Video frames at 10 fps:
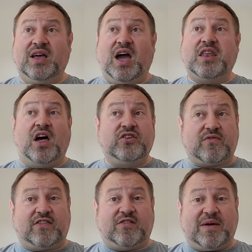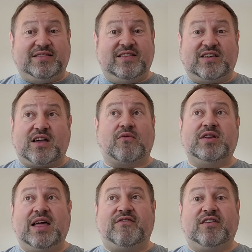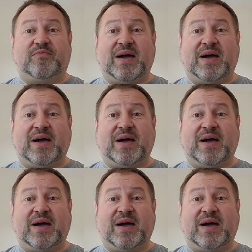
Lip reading: and underestimated the current level of